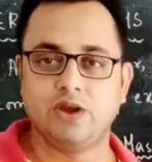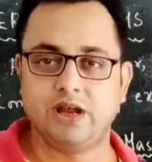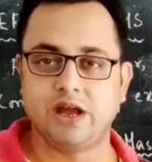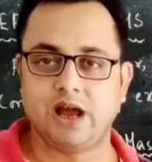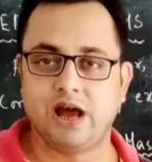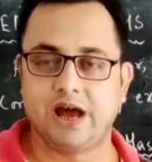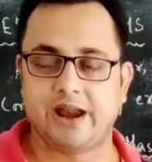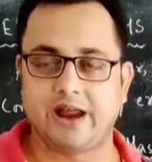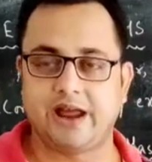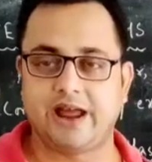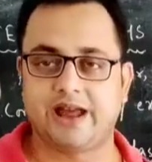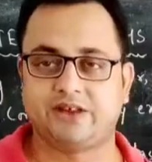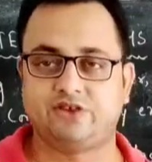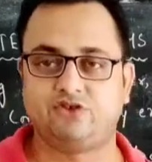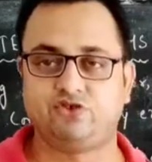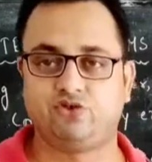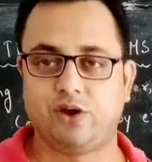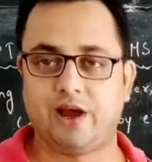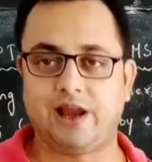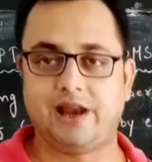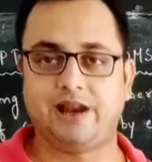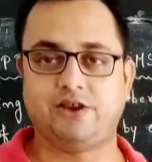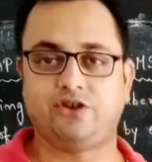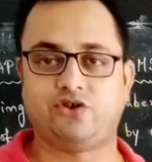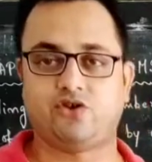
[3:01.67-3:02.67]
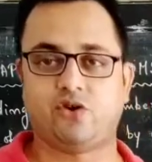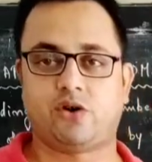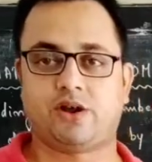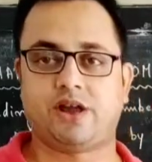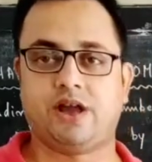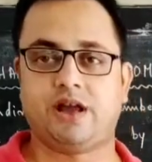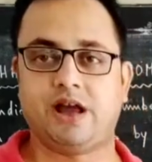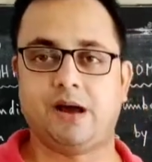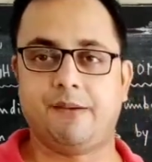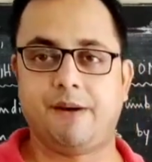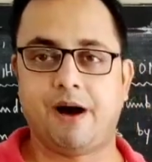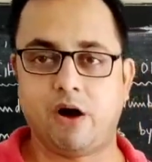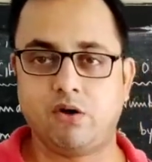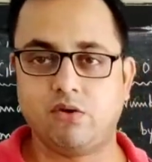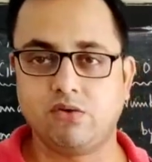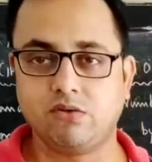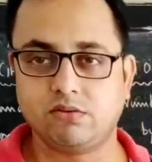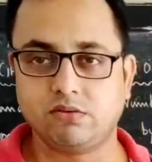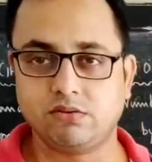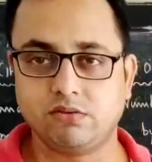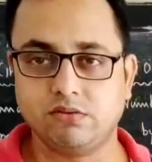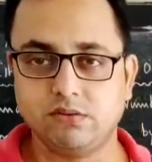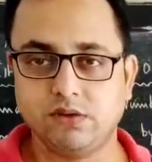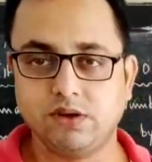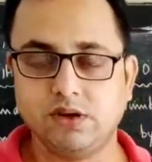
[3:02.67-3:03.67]
we are actually talking
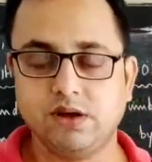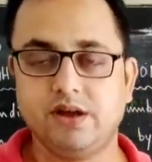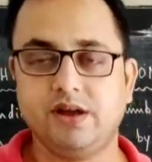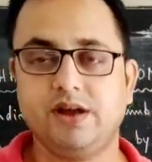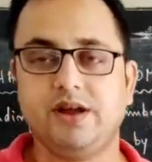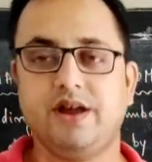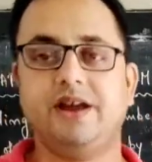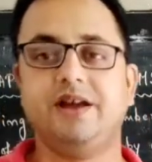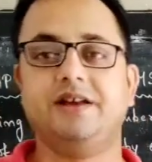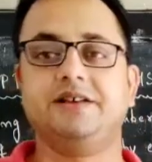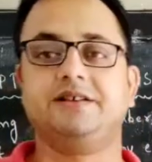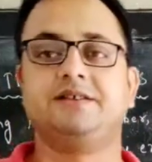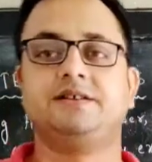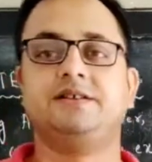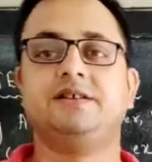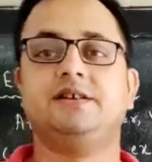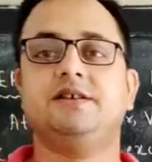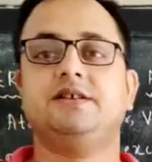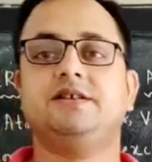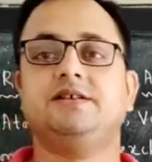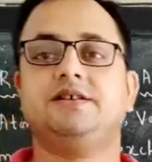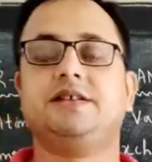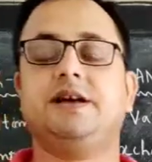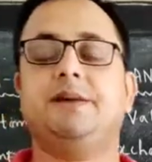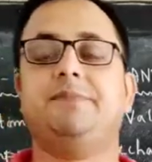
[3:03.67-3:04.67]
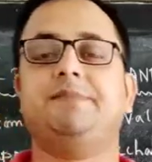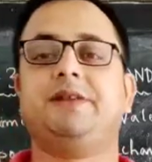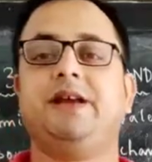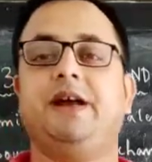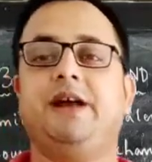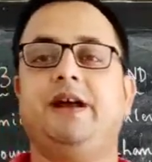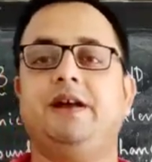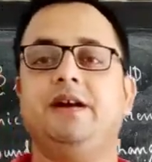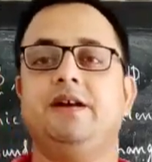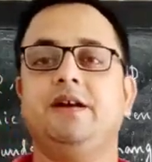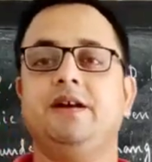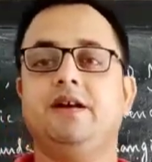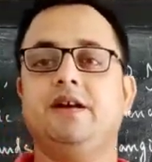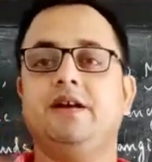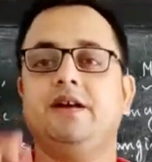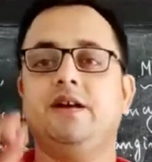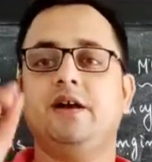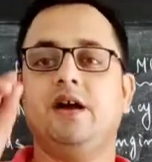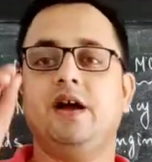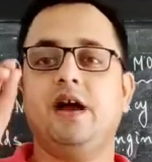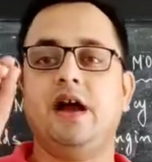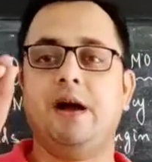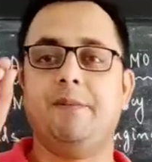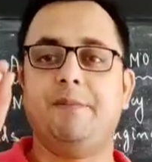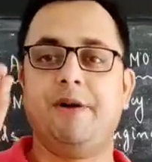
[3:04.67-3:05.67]
about is something
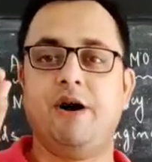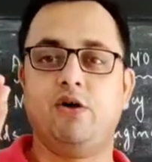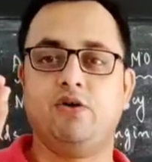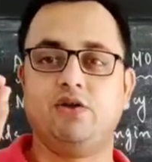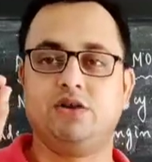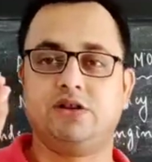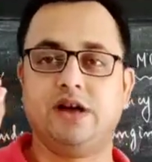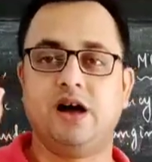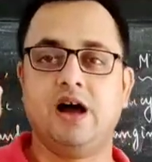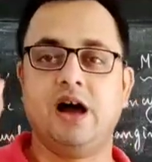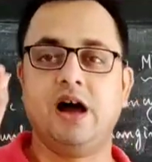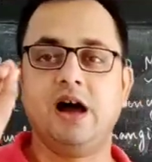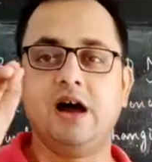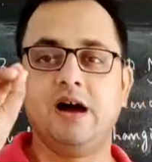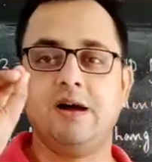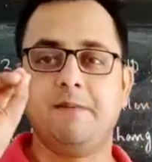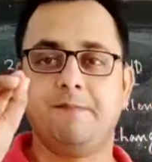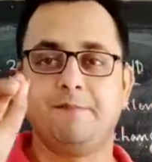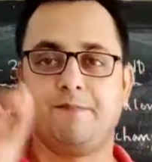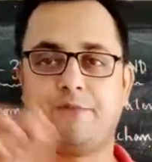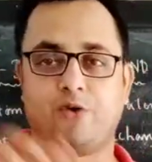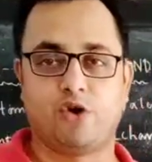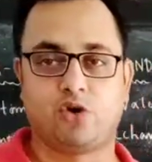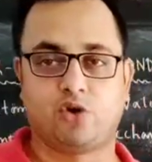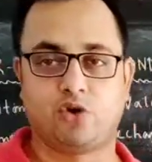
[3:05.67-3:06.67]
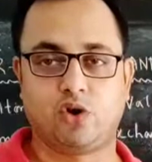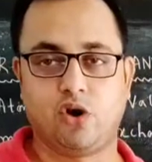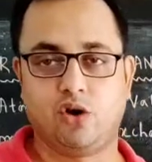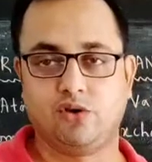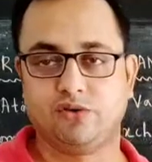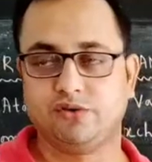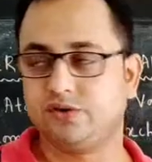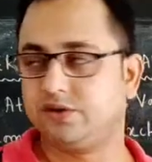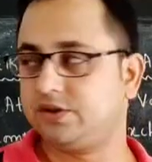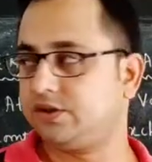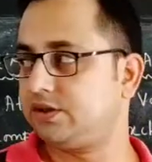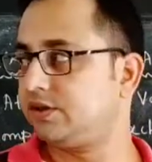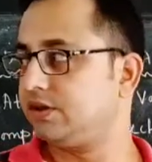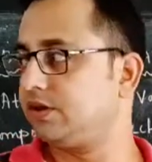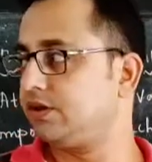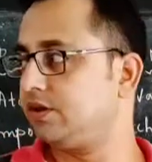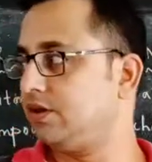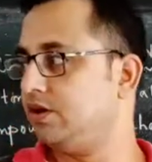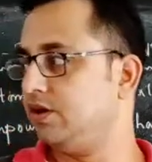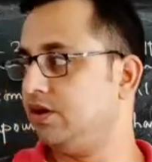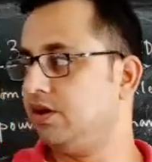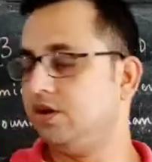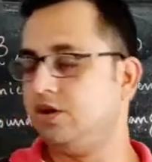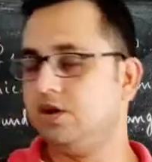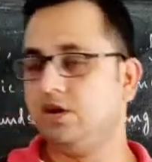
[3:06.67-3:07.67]
about the protons.
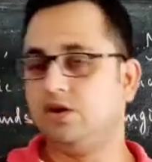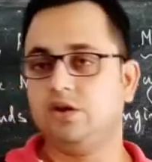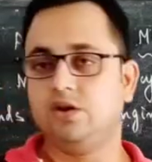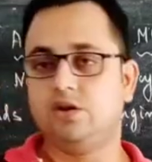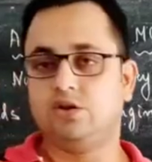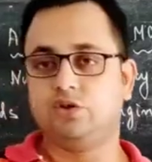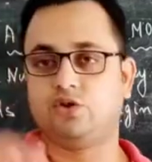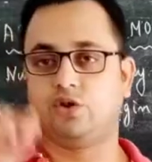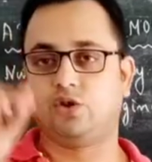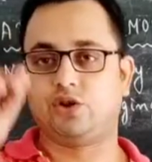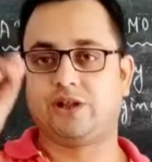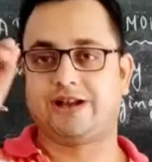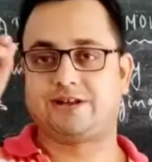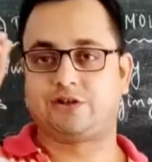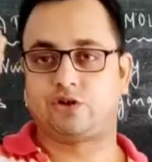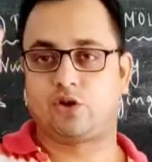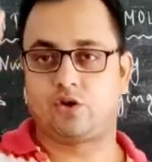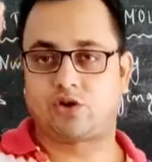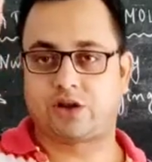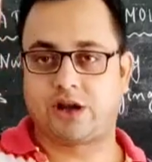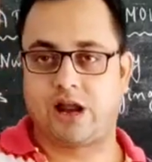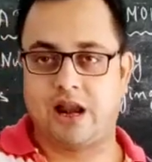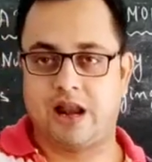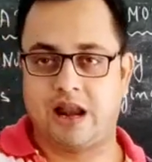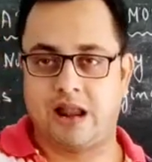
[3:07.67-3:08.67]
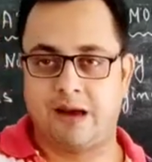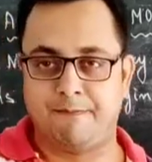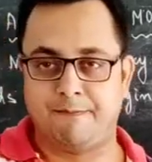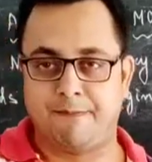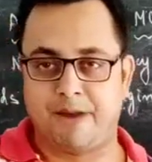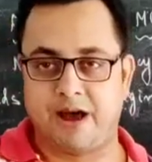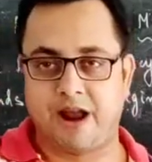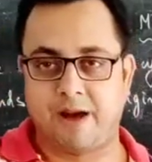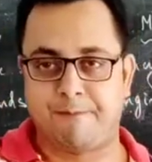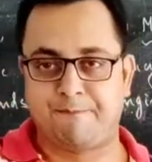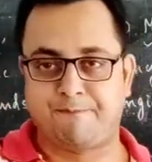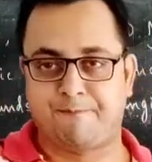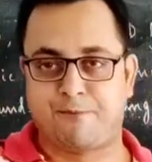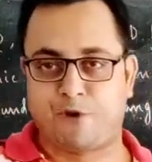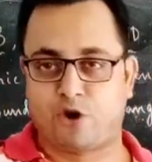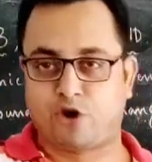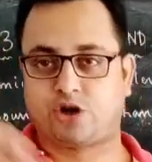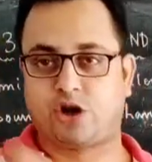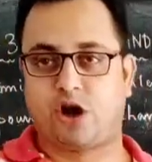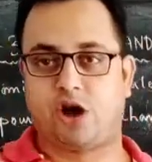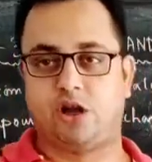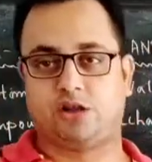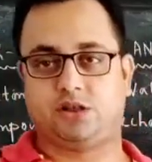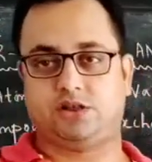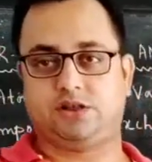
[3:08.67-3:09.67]
So the total number of
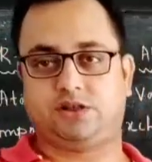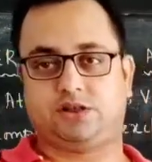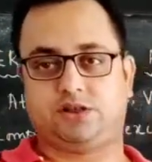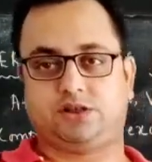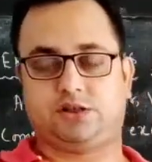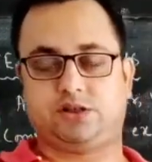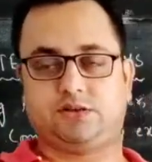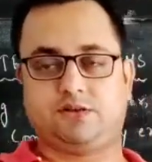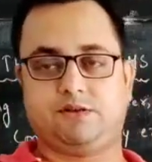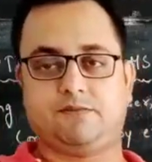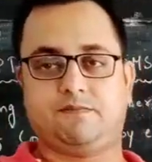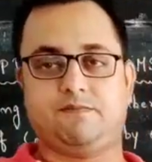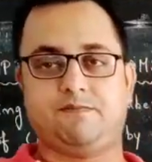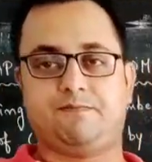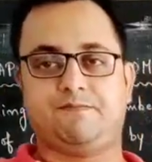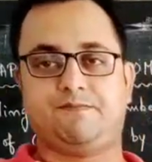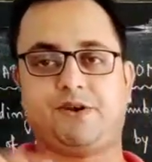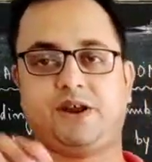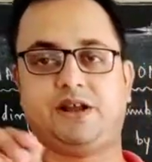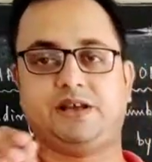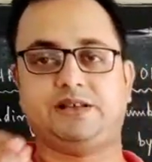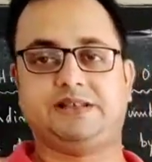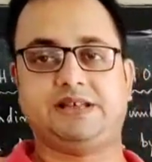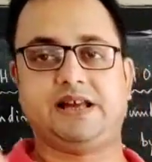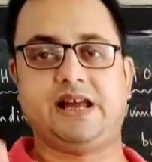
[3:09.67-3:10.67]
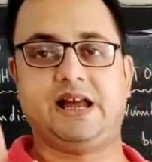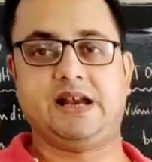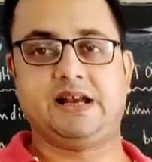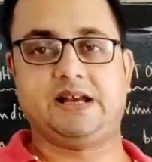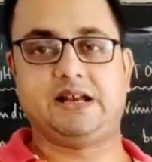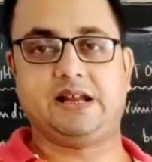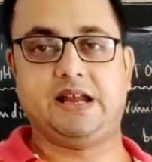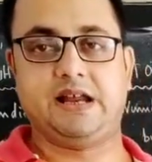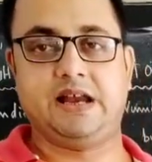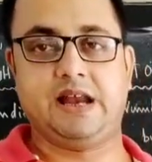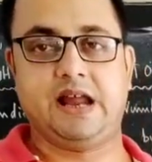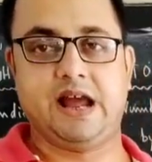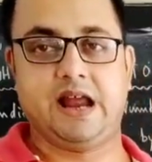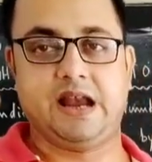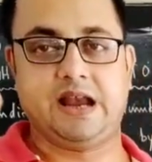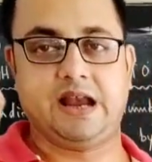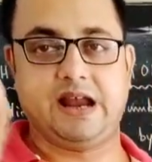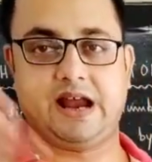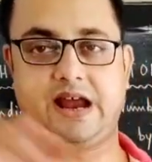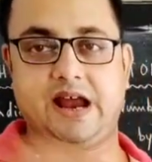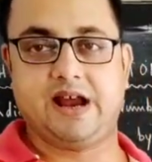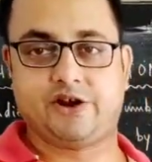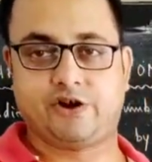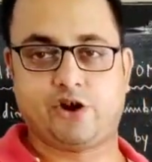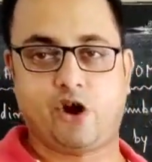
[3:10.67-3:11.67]
protons present in
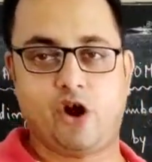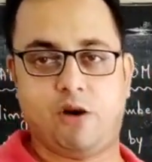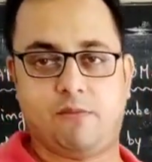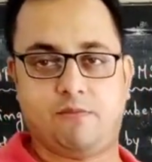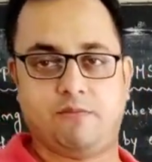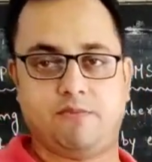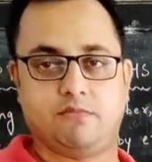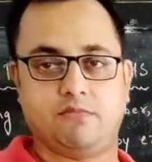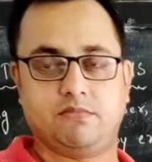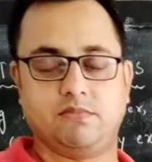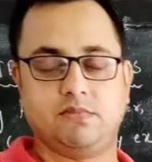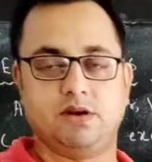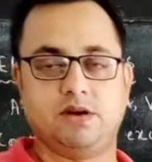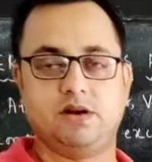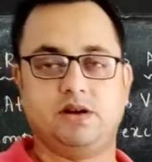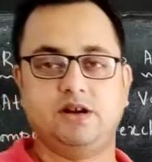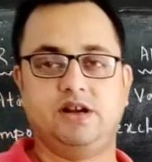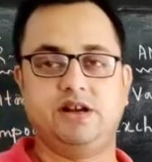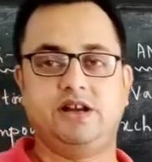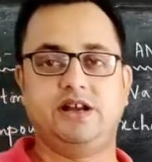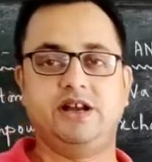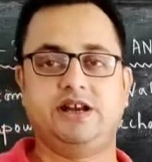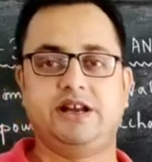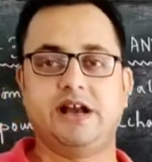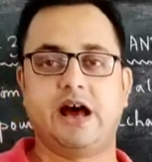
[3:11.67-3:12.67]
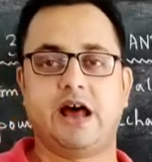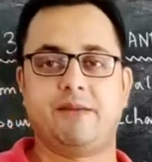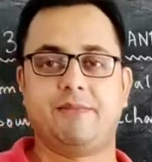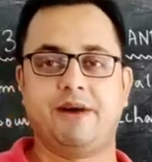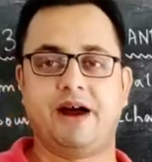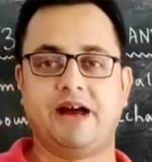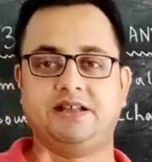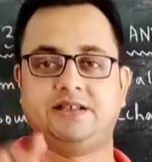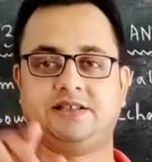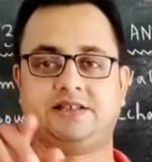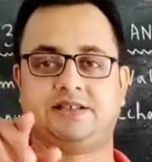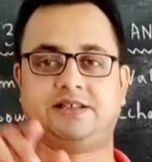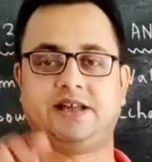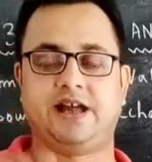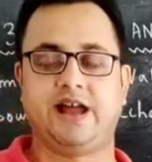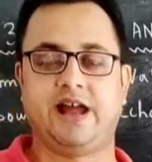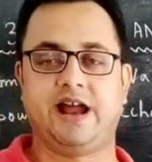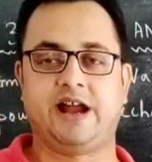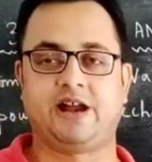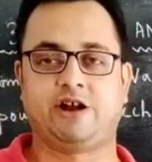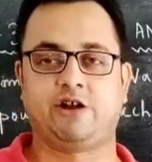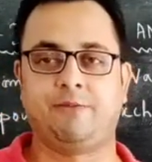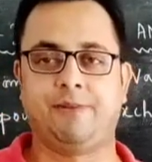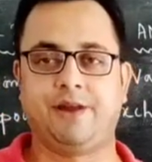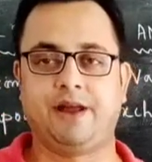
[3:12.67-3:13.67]
an atom determines
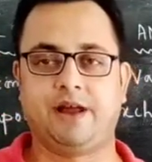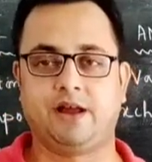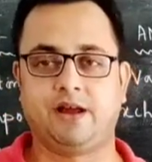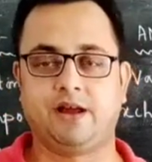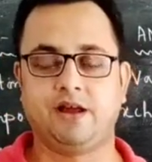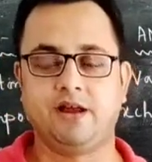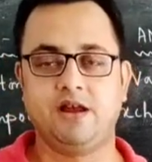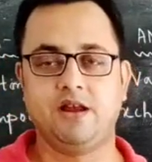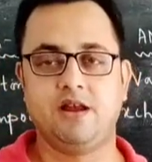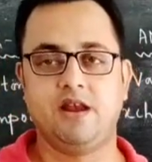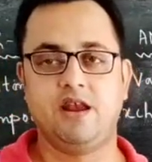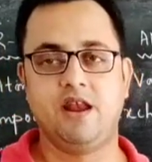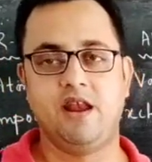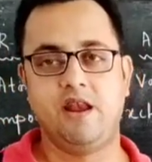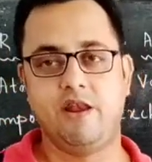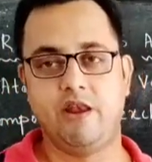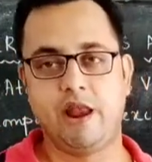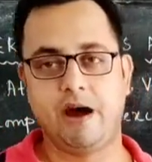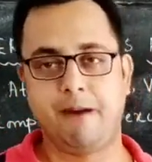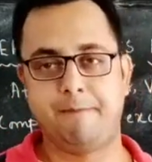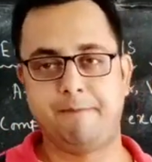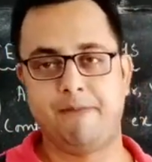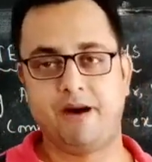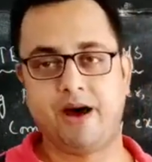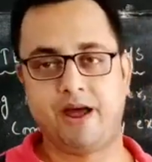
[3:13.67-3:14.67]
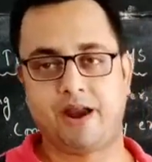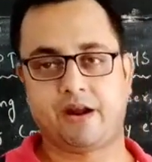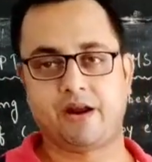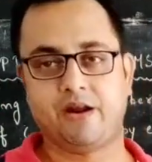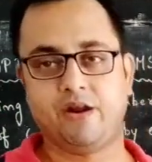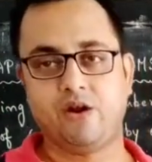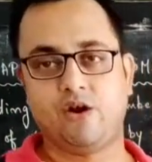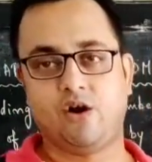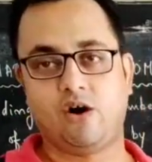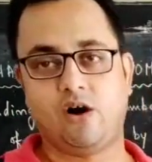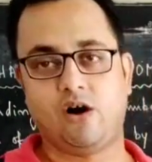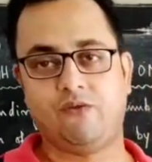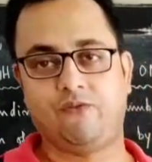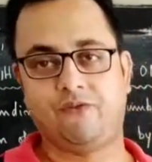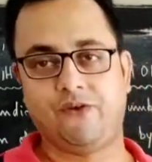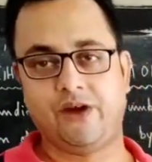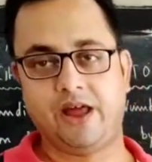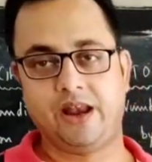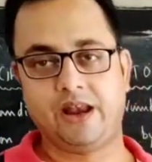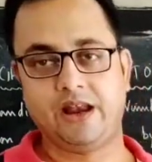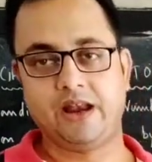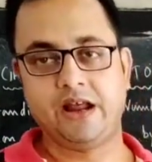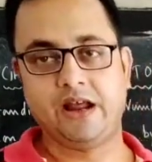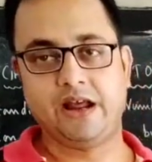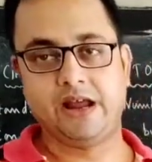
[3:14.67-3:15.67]
the atomic number of
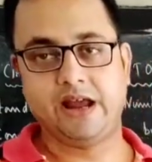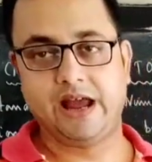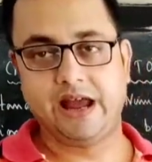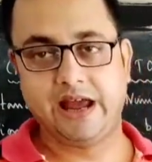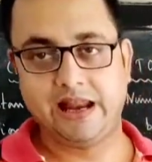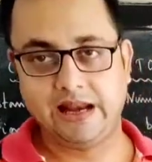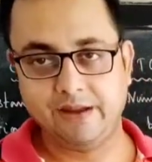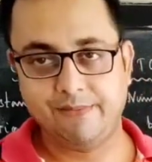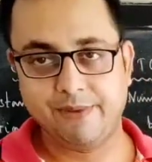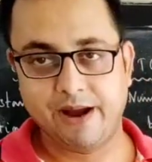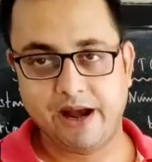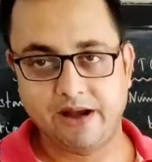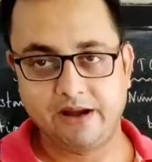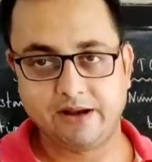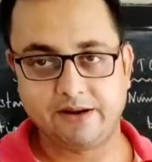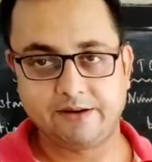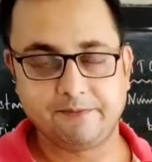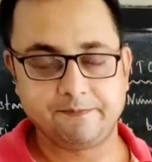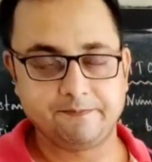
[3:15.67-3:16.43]
an element.